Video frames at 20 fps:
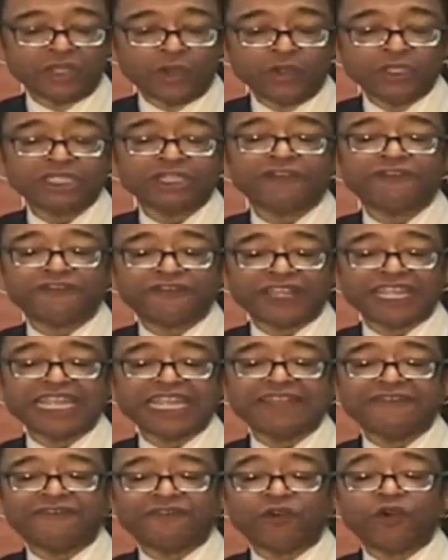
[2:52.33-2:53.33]
Those are
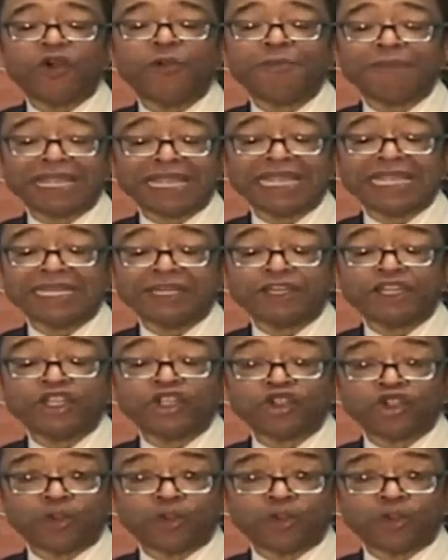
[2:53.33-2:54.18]
the four main